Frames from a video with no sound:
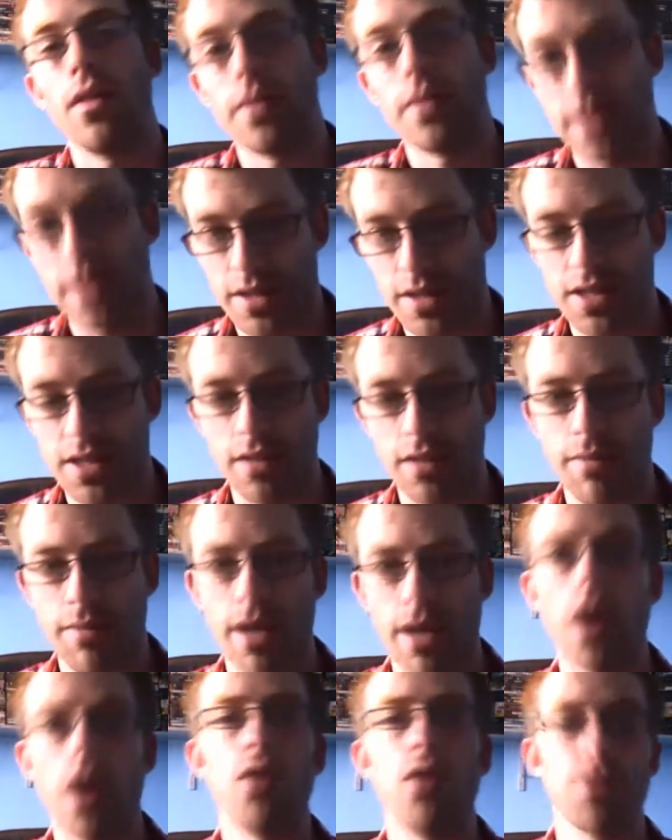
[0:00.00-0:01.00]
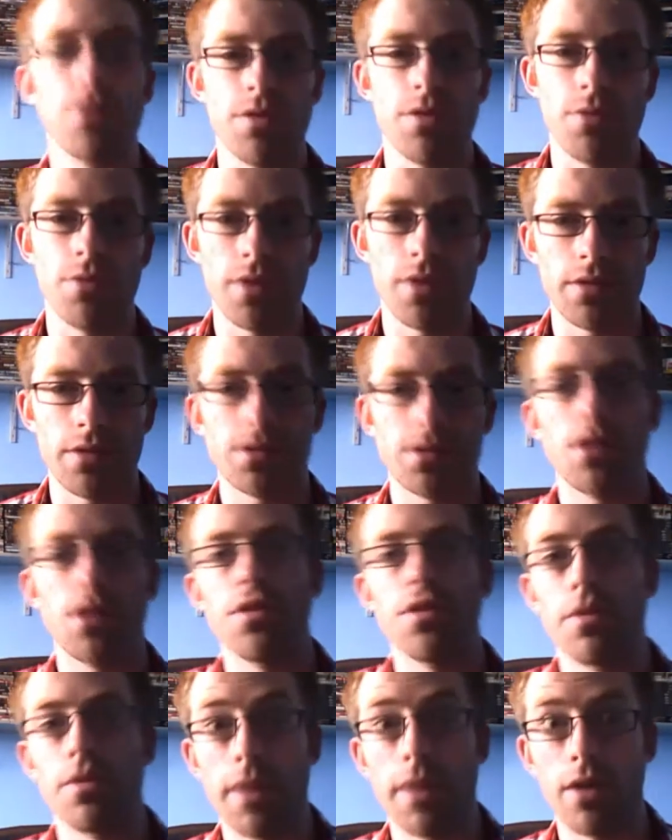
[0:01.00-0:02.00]
Get the second pack. Oh, a few more eagles.
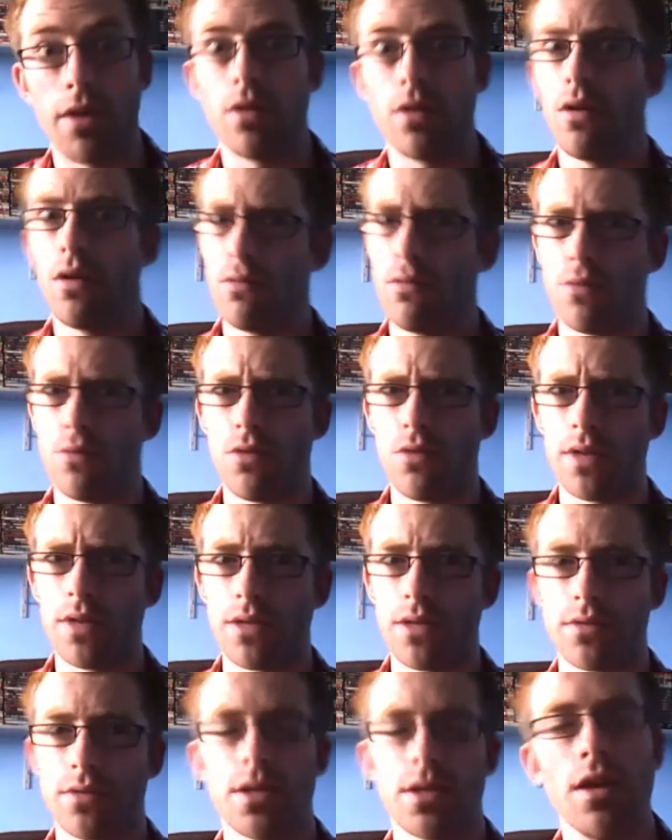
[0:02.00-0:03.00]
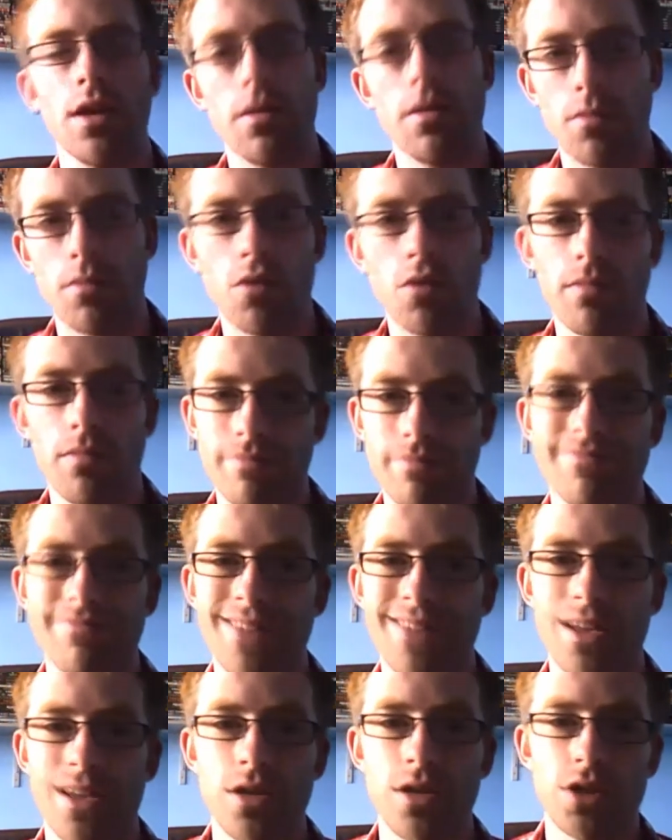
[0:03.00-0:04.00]
Third pack. Oh, more eagles. More.
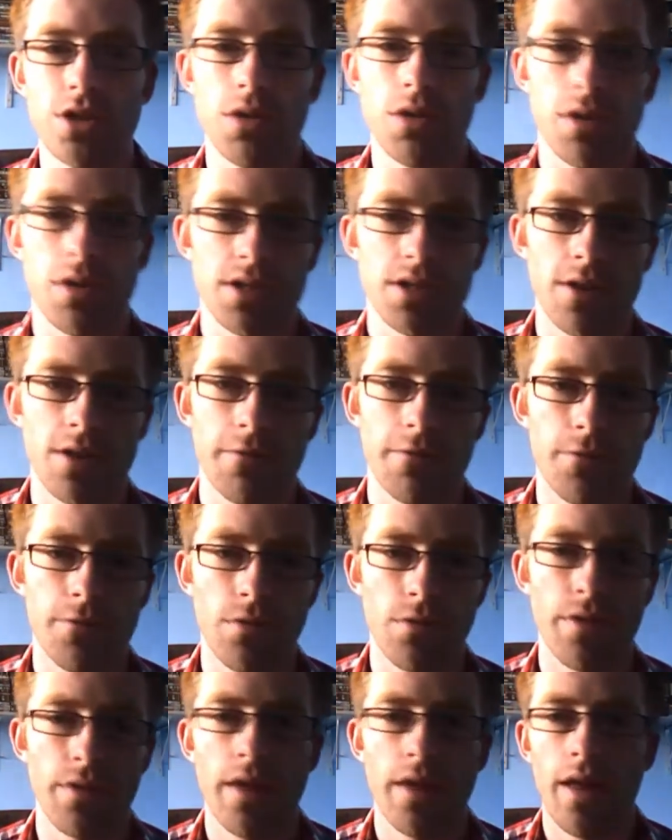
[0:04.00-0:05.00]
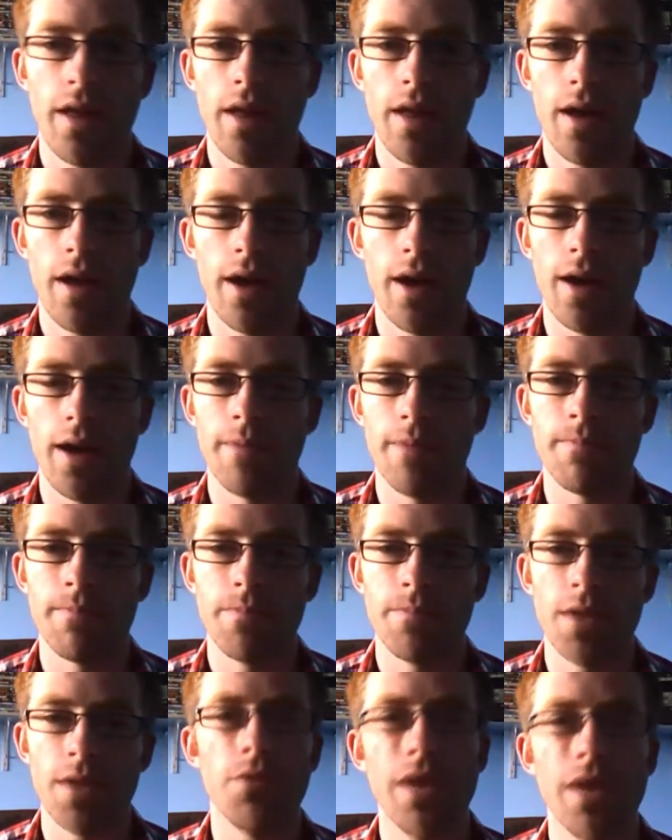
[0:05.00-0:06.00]
So on and so forth. Um,
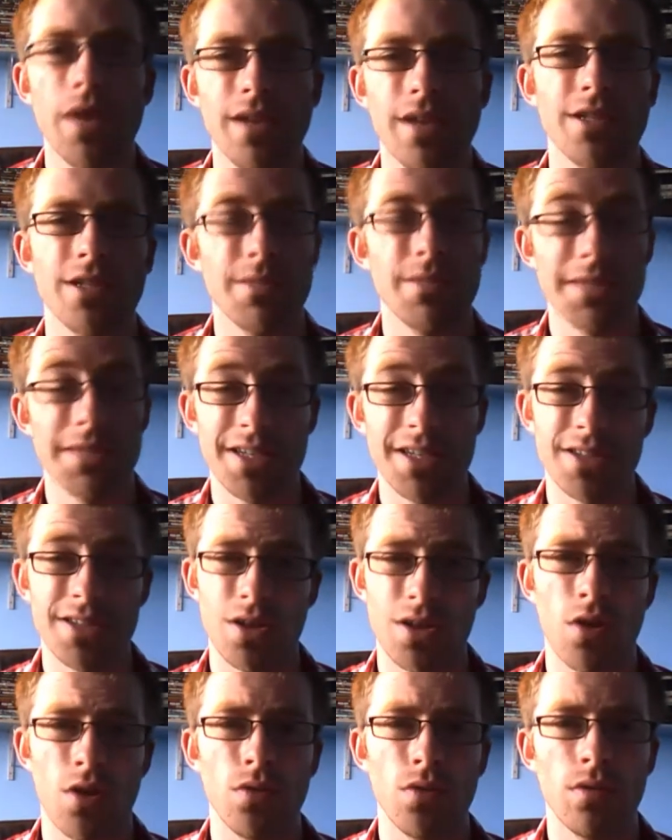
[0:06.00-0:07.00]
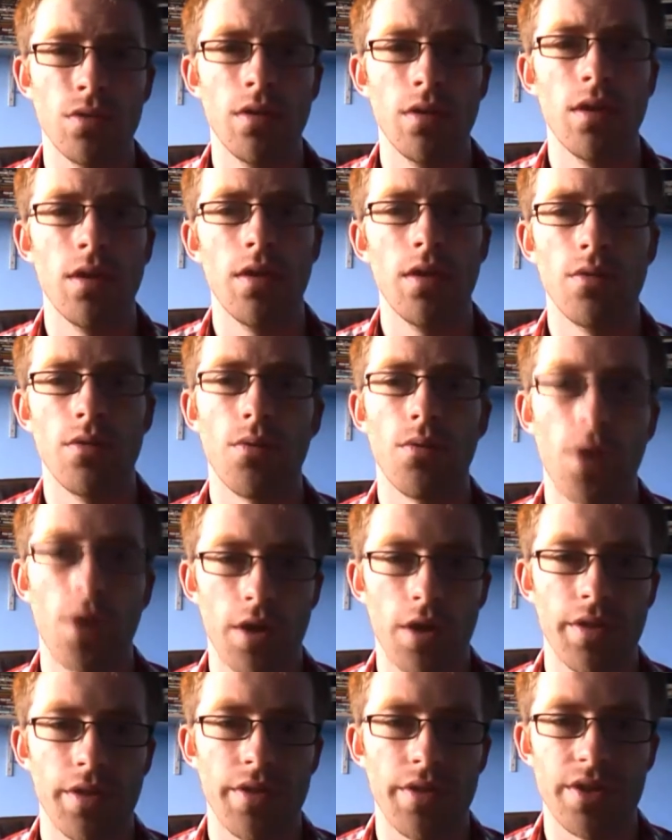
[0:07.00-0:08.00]
it really needs to be seen as a whole
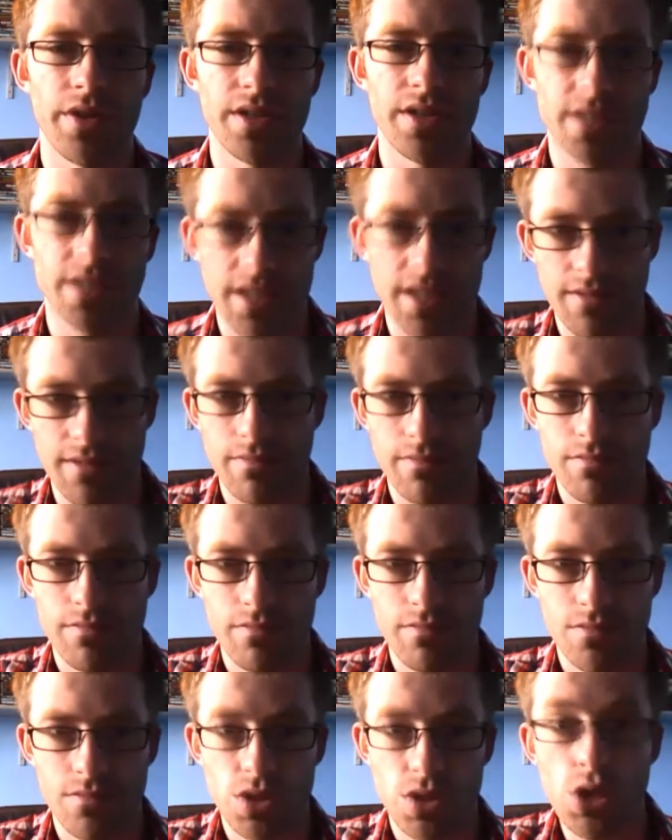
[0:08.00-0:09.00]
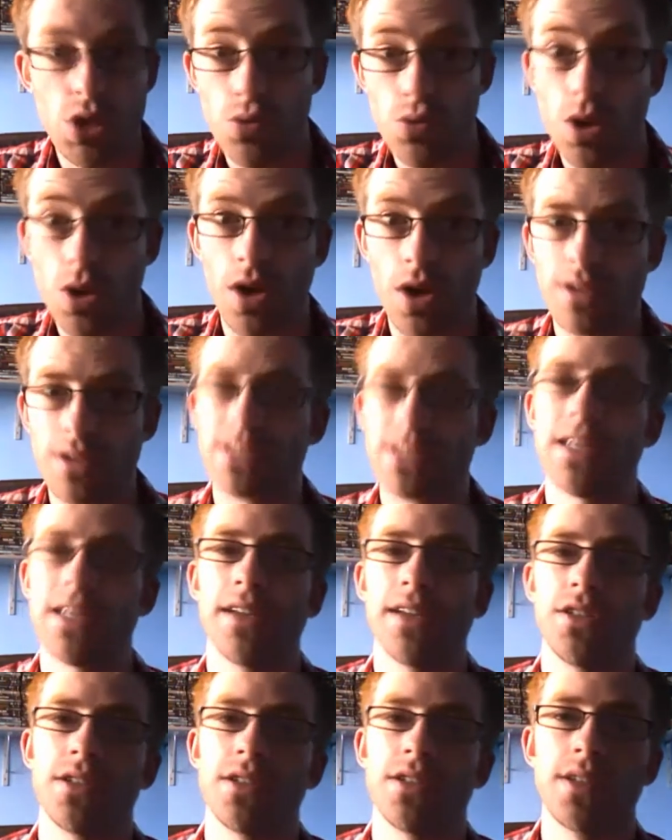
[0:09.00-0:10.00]
rather than as in two card
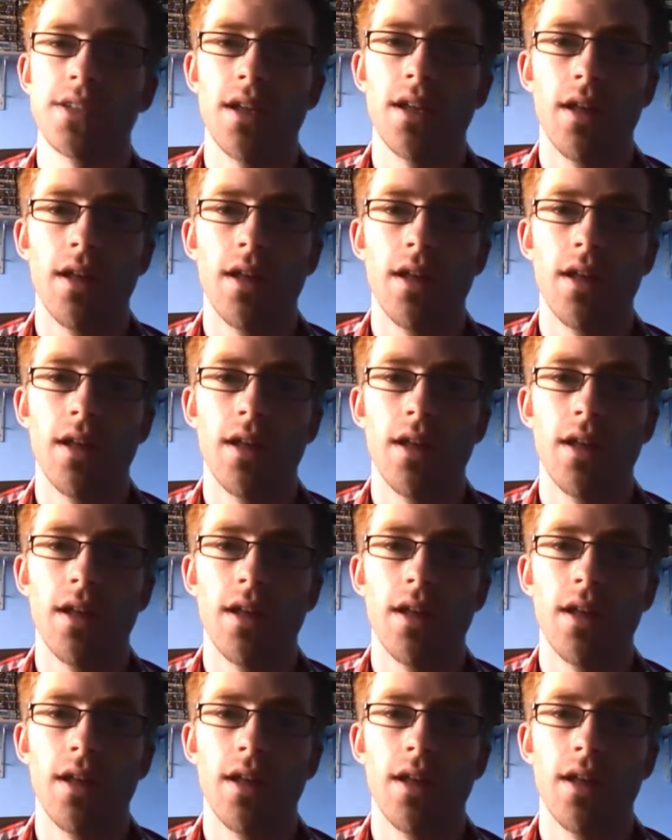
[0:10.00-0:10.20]
stages.